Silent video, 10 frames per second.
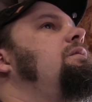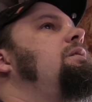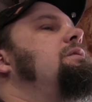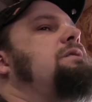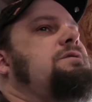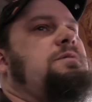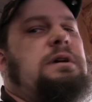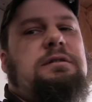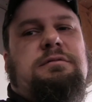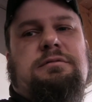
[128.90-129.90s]
Yes, that's
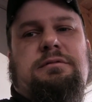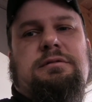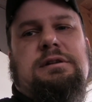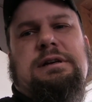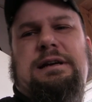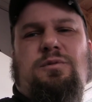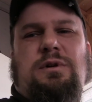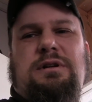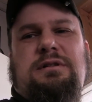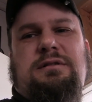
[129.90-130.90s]
why. I had
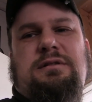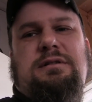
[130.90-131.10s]
one